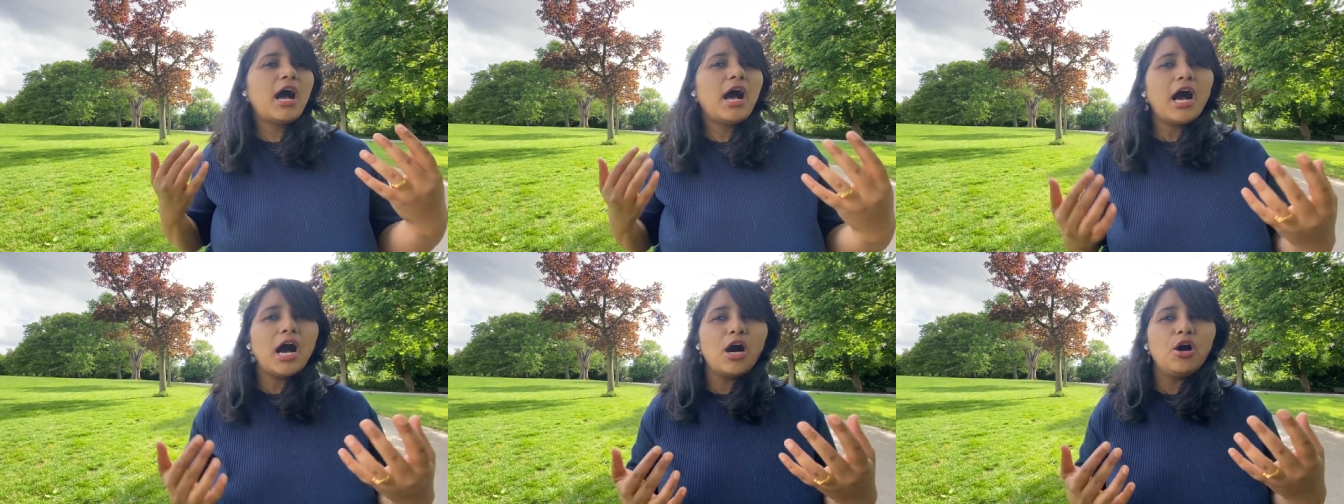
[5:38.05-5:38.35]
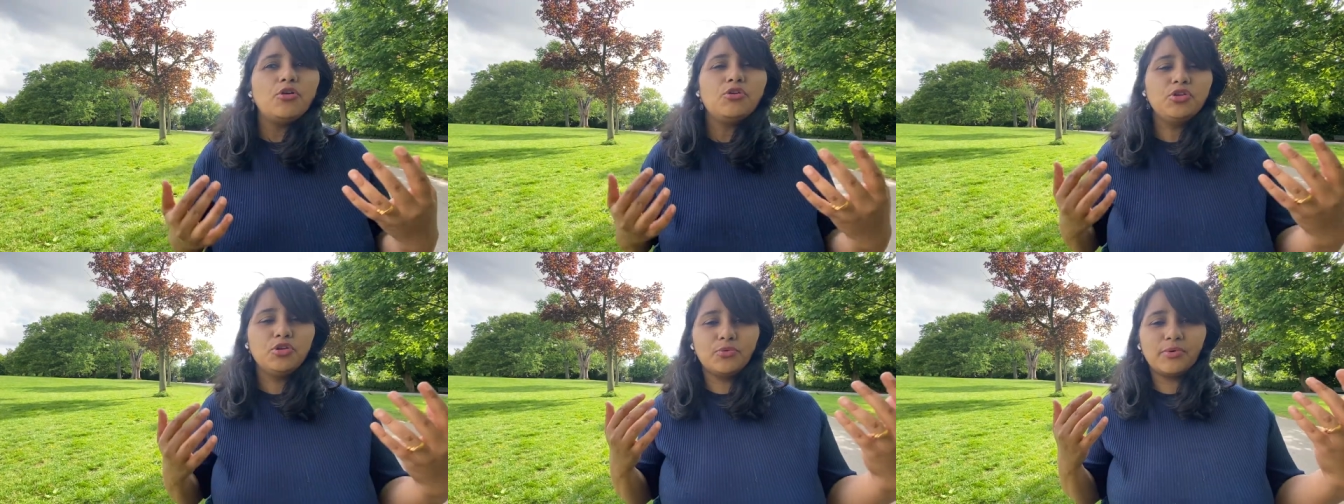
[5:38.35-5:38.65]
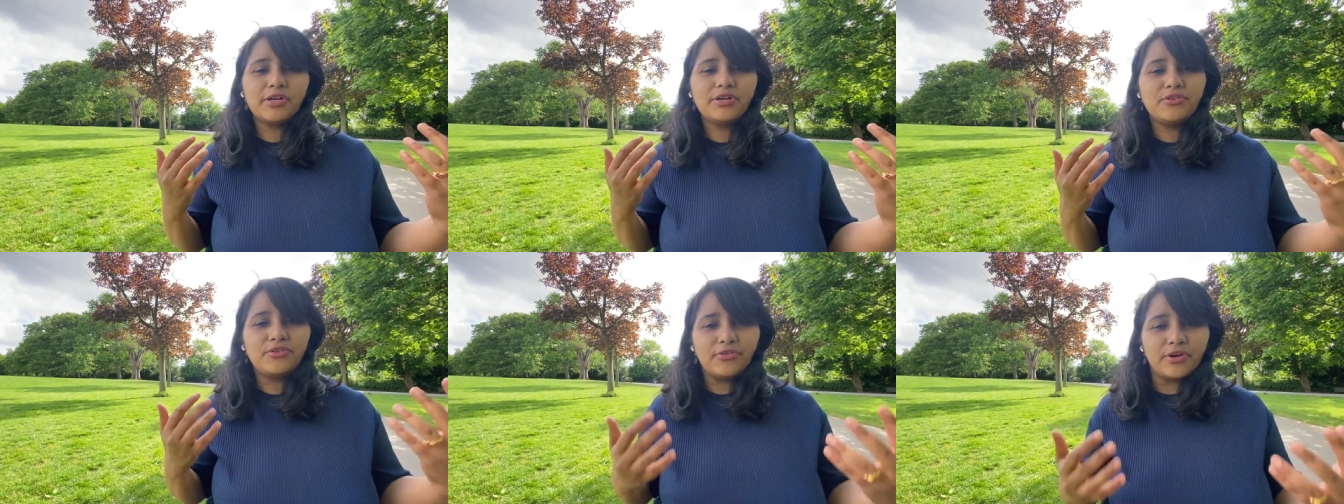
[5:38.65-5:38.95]
how you
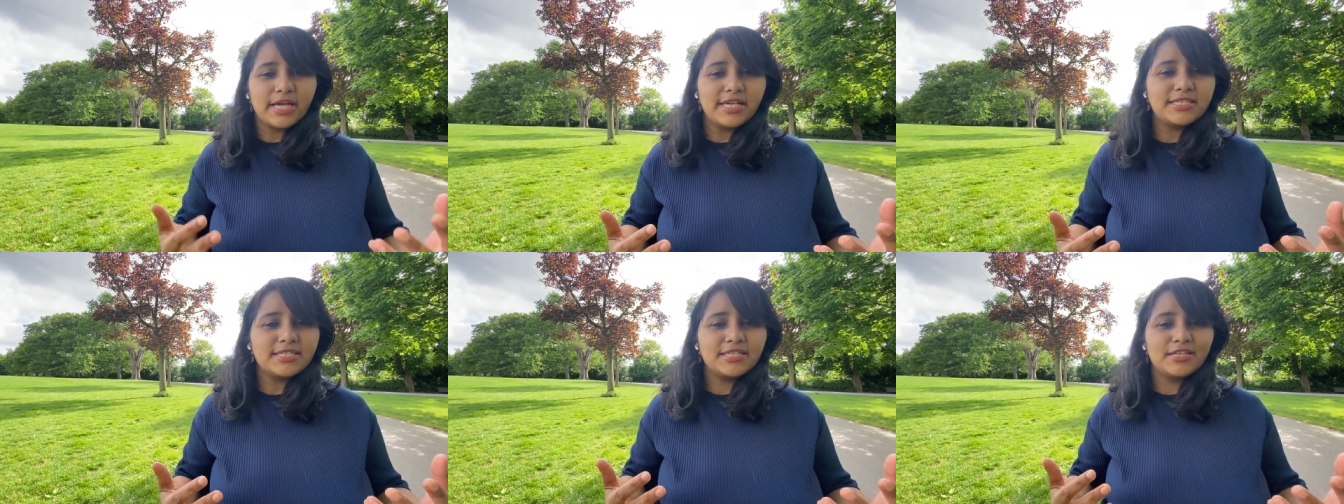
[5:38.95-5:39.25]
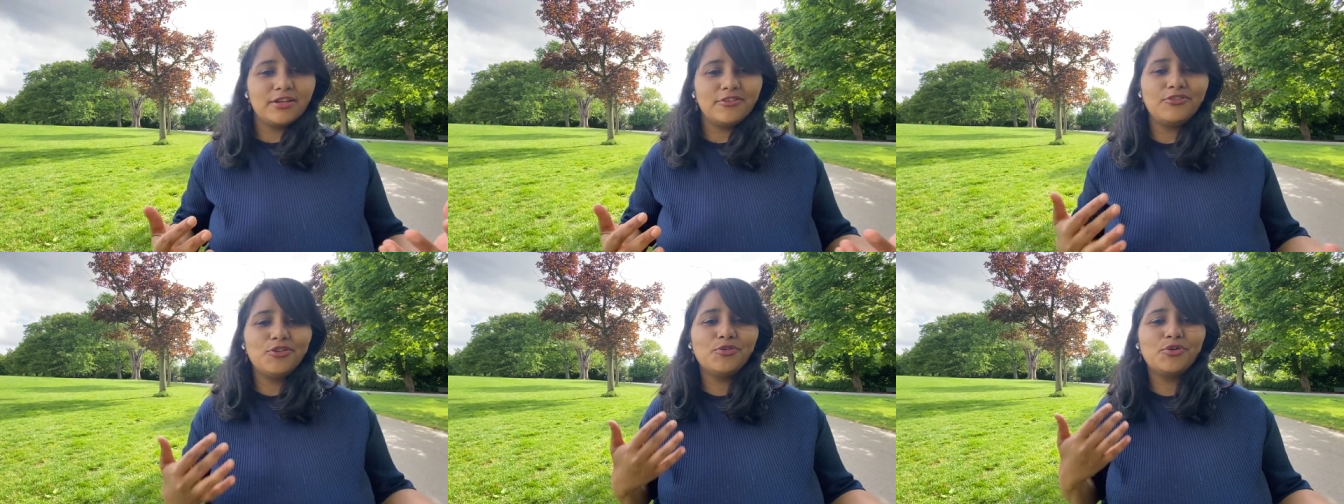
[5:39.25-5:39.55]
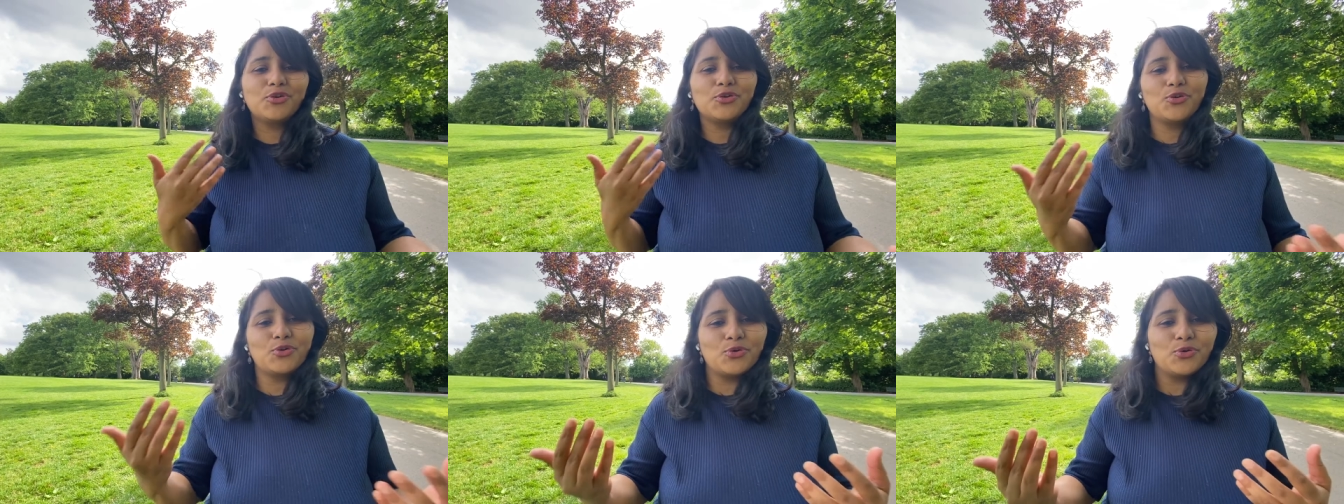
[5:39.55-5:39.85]
would dress if you
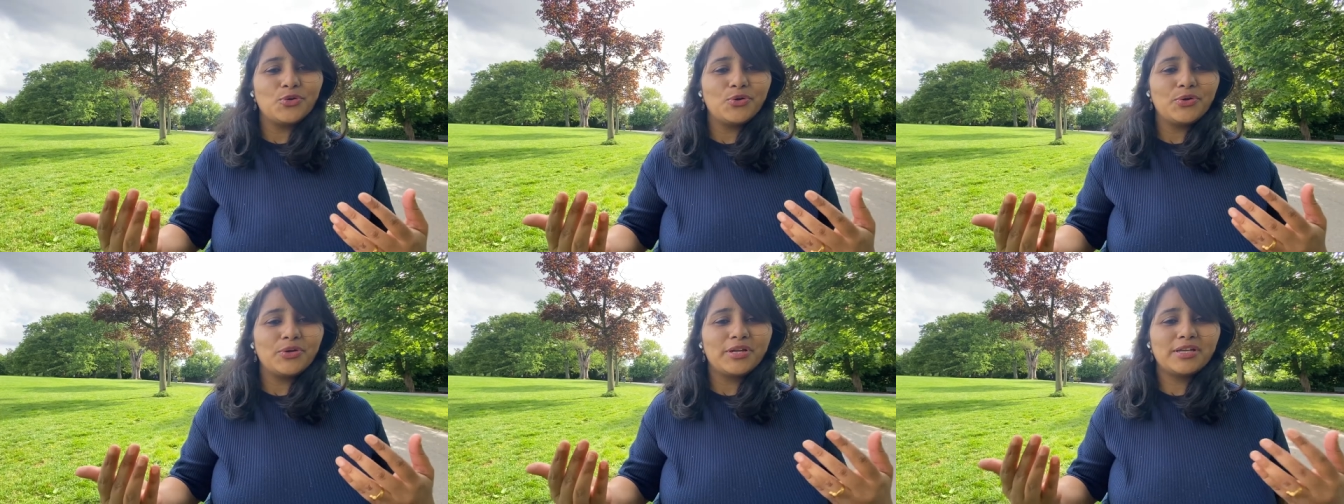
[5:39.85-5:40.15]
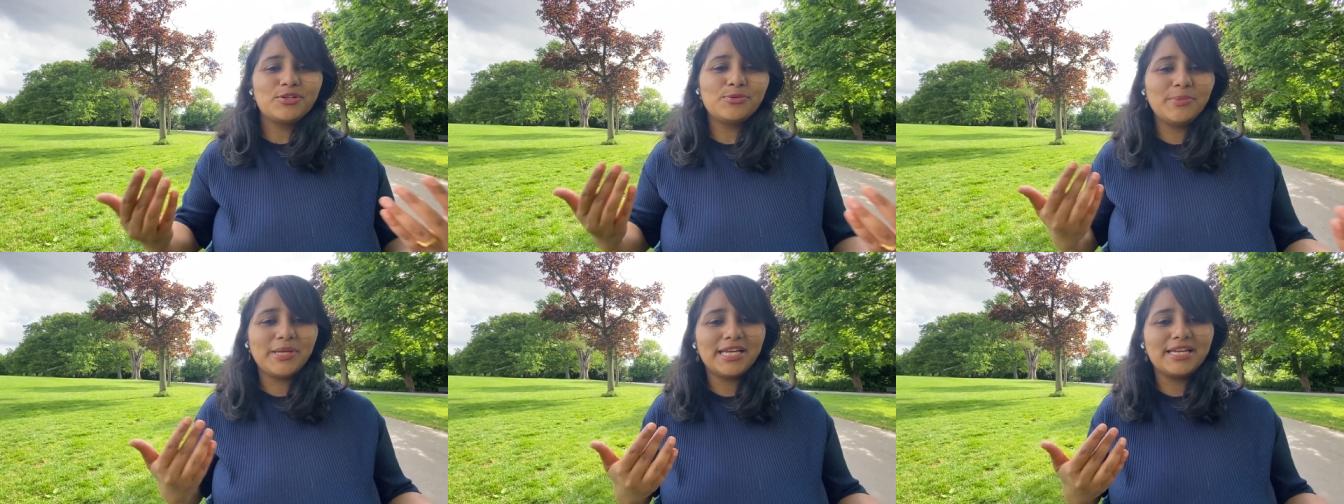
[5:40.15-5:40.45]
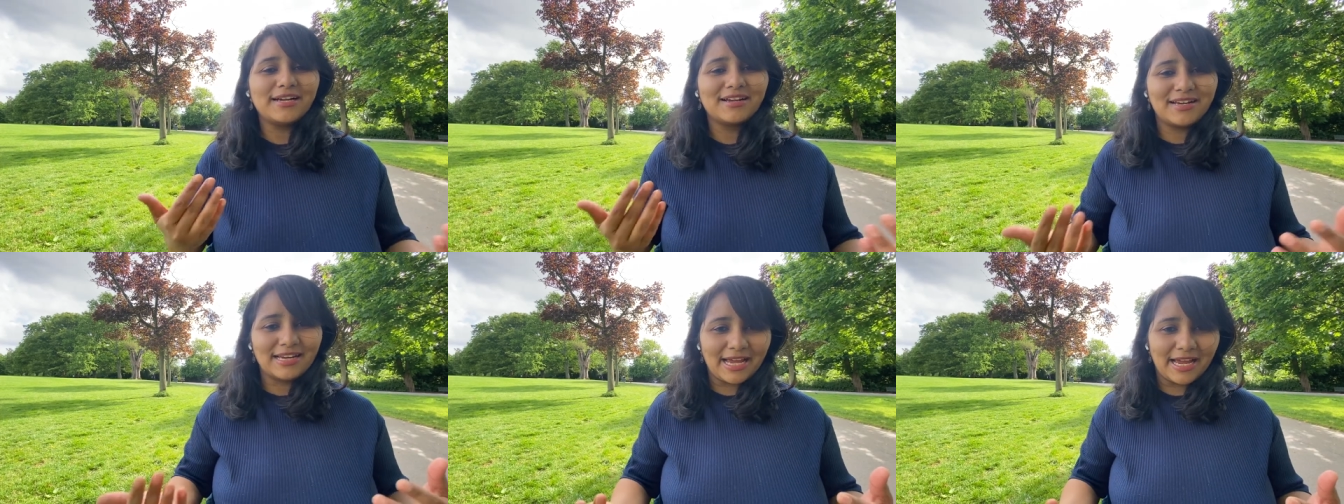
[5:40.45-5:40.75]
were to go to meet
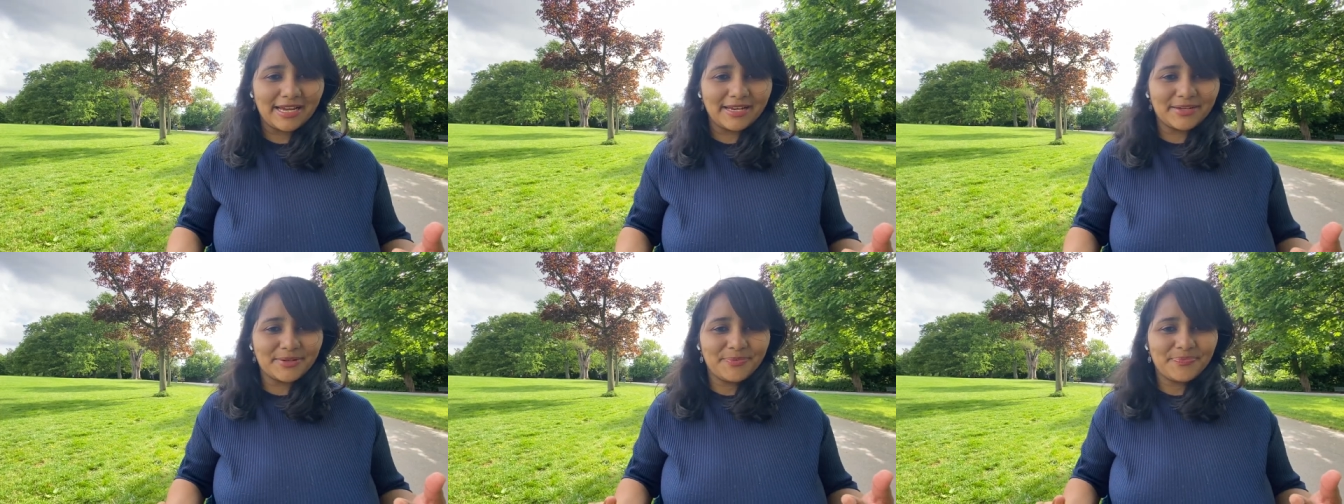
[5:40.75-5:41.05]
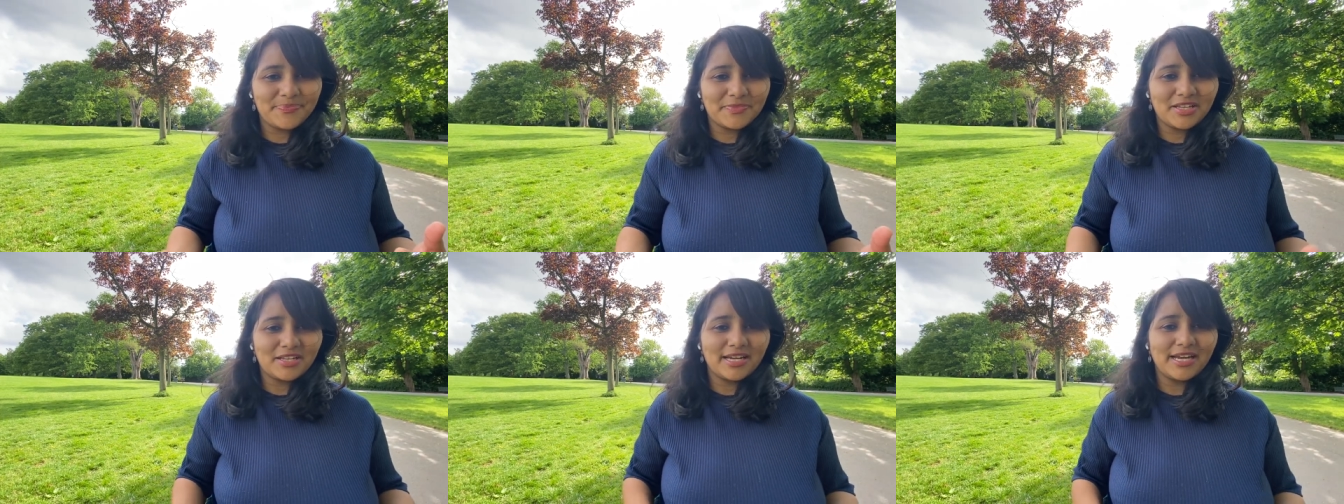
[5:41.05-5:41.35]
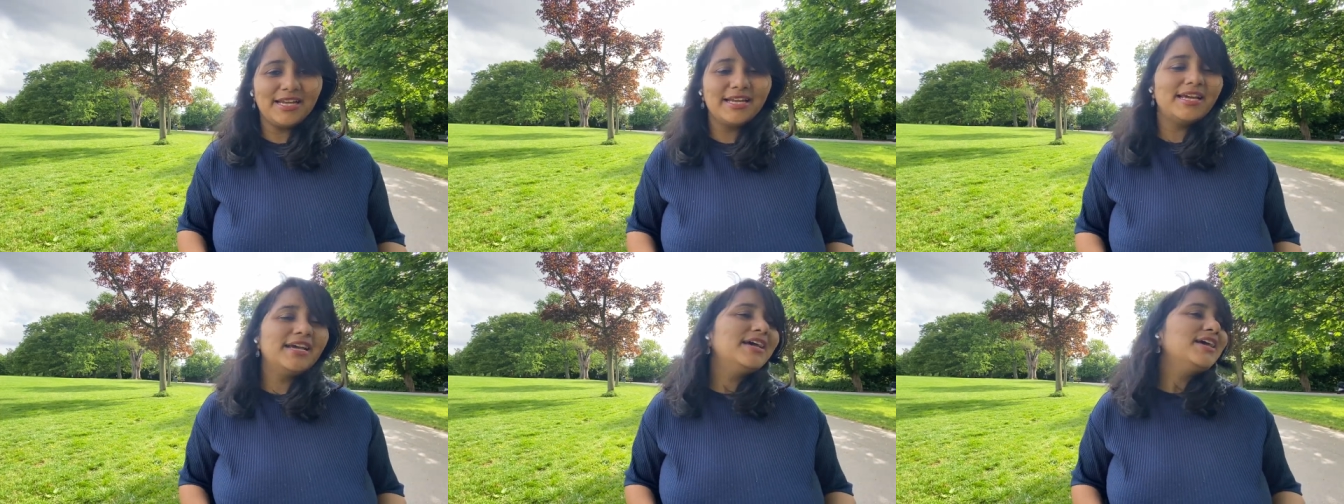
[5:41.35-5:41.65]
a client,
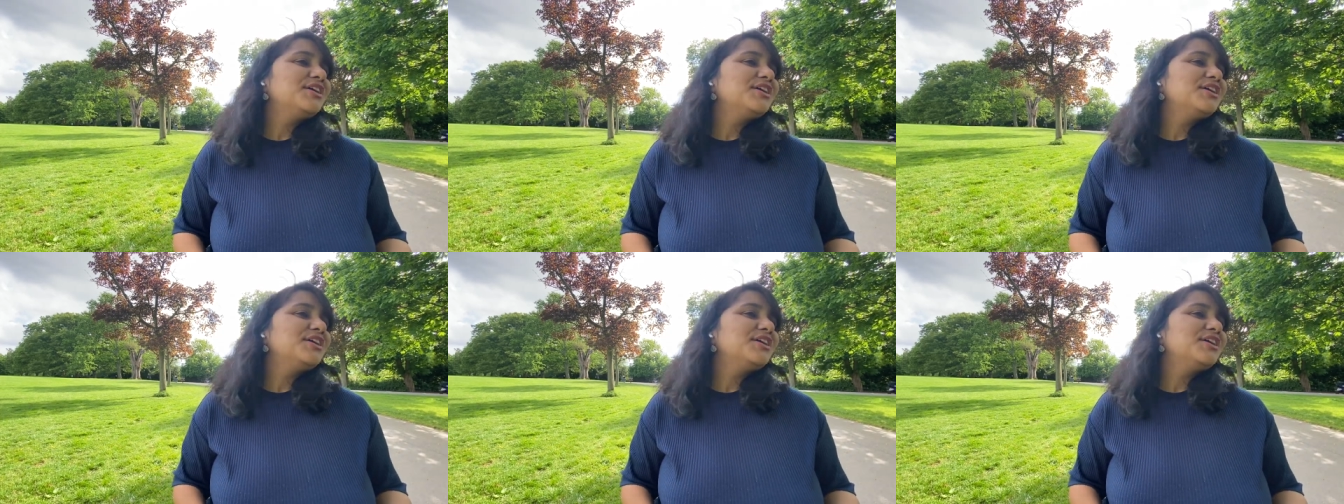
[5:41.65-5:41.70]
right?